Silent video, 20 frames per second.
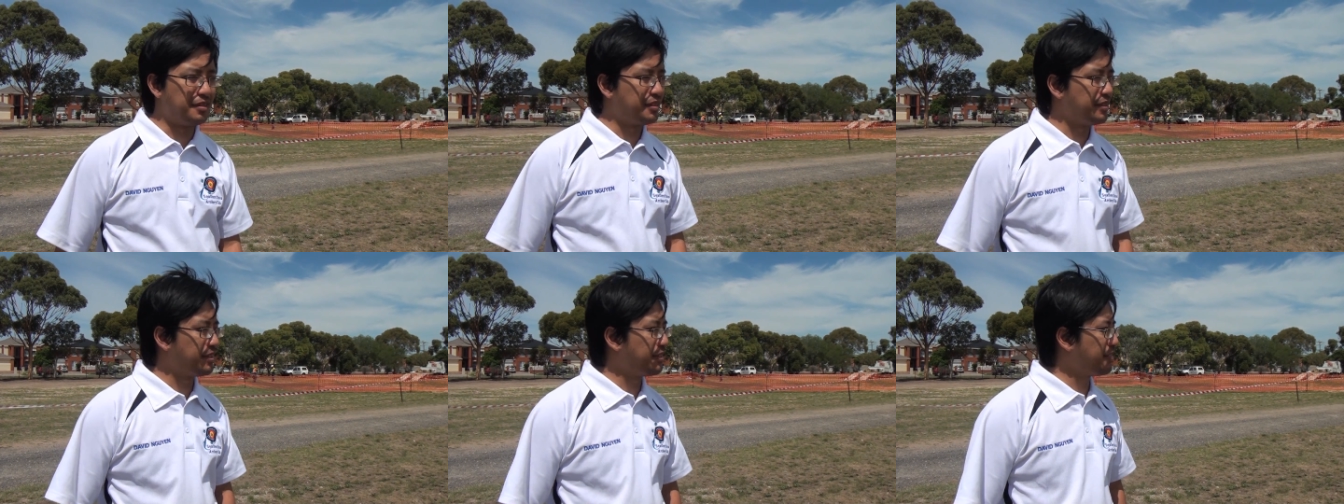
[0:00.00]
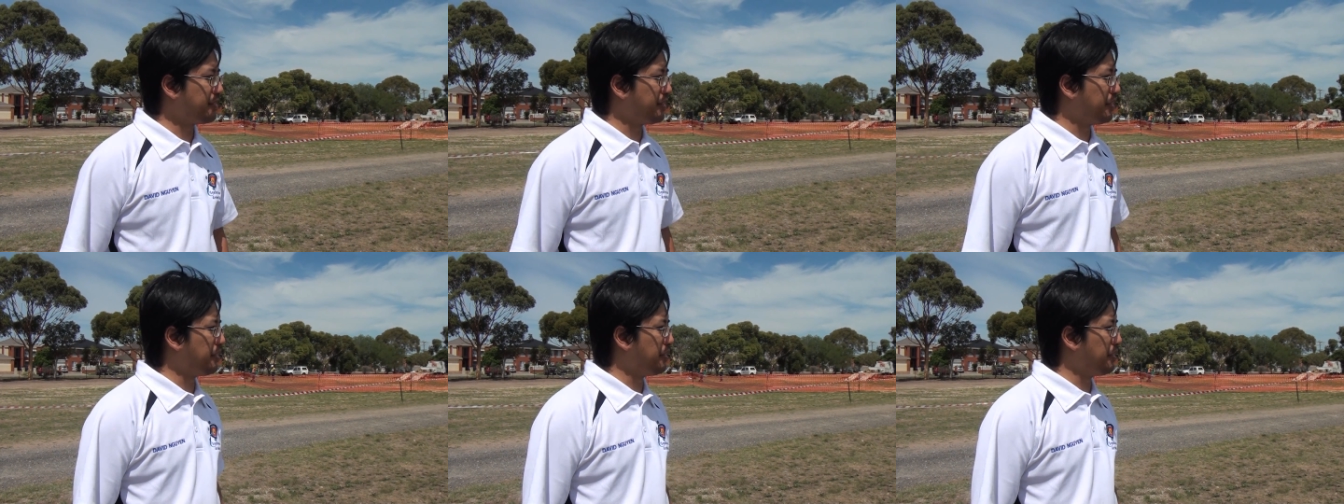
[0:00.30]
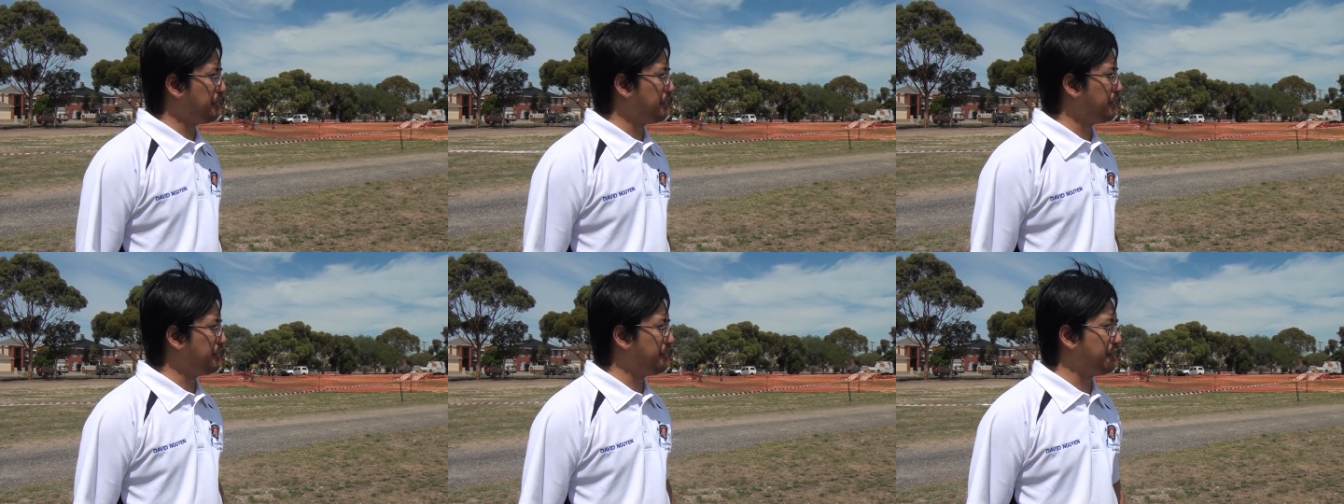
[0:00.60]
It's just,
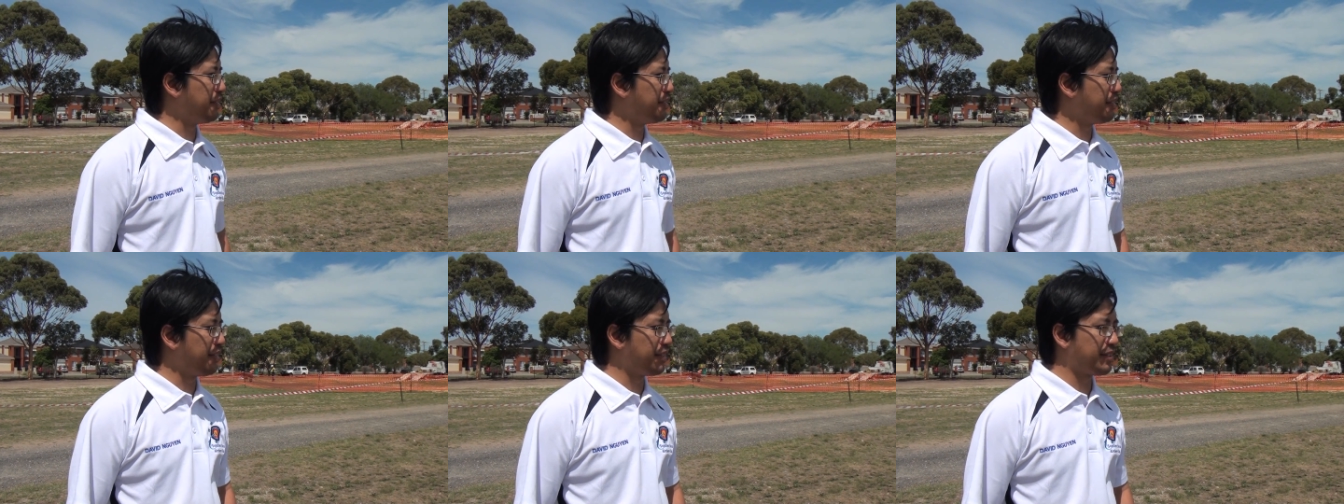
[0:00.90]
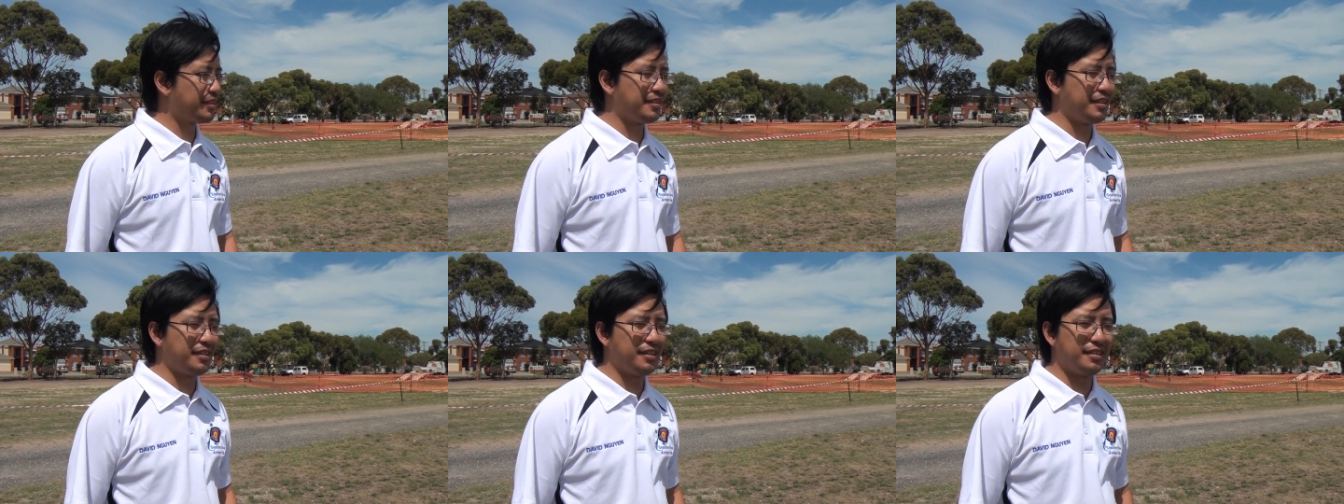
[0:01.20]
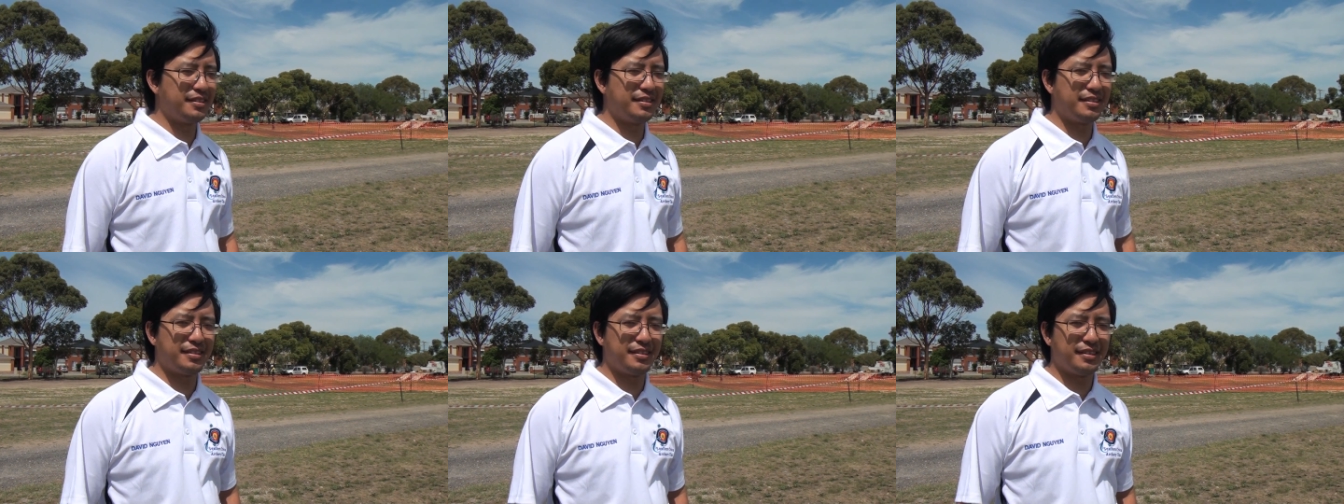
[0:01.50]
uh, like I said,
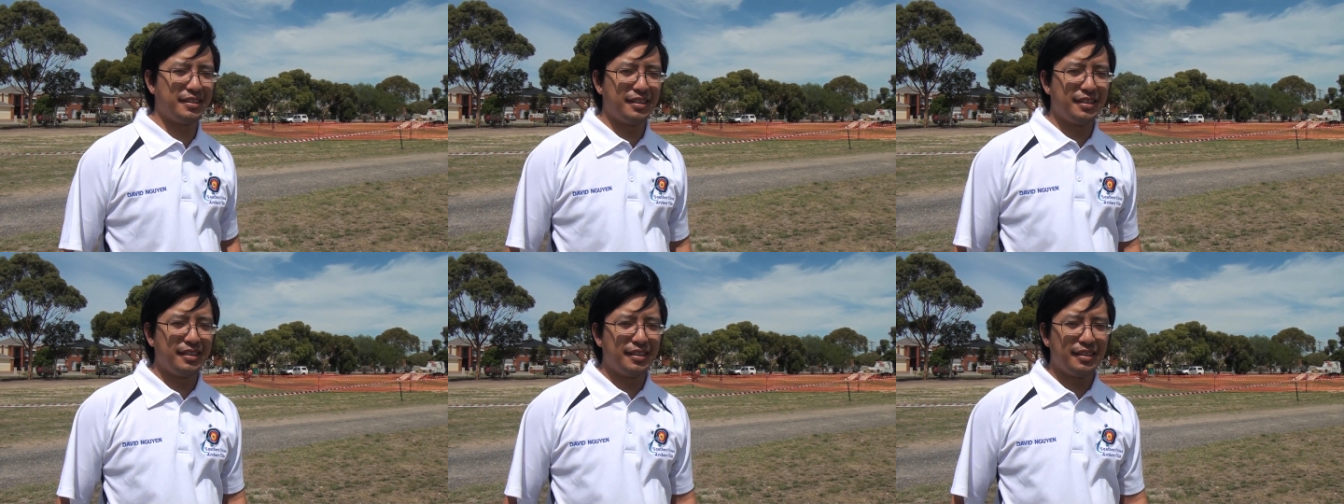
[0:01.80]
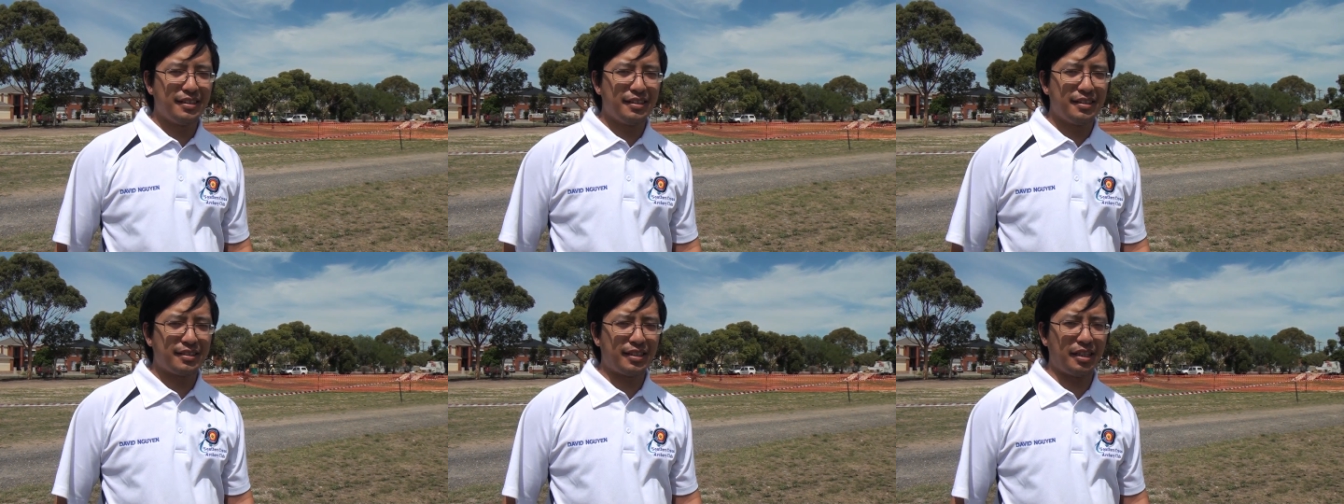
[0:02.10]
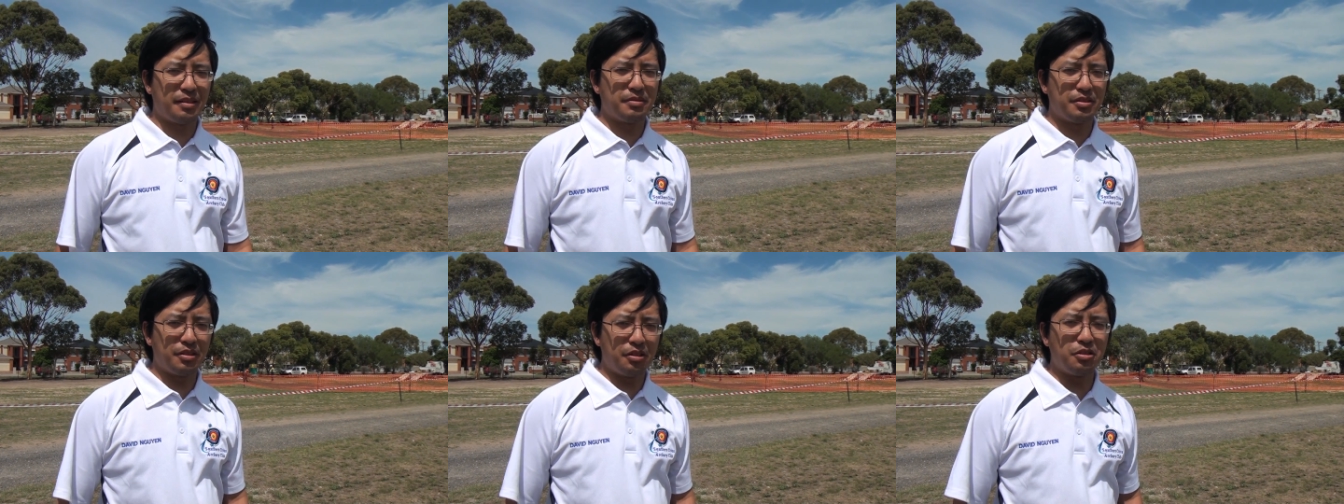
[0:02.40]
it's
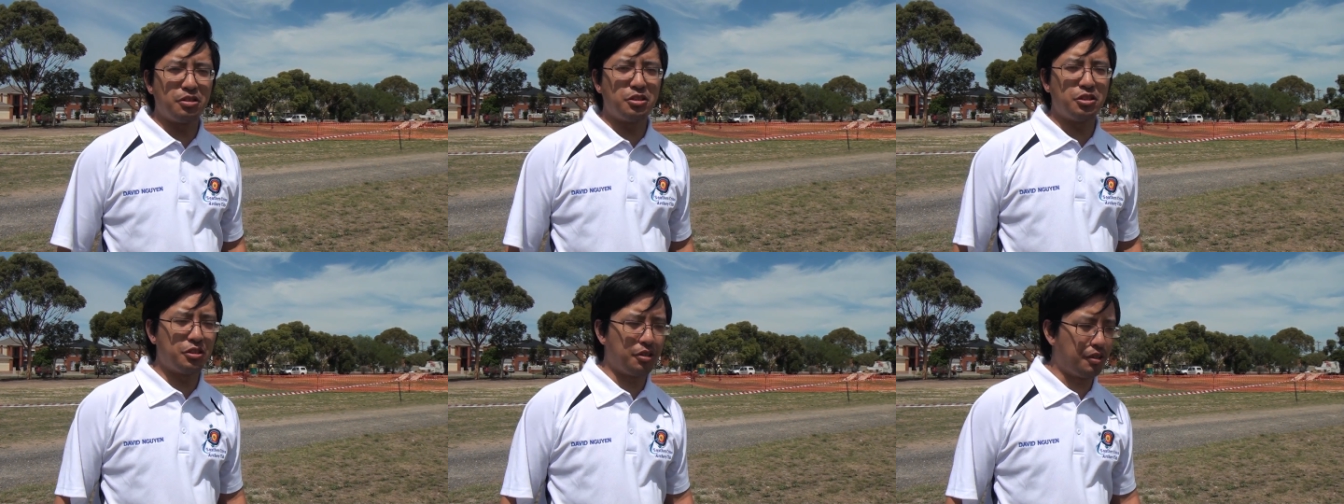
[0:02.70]
a huge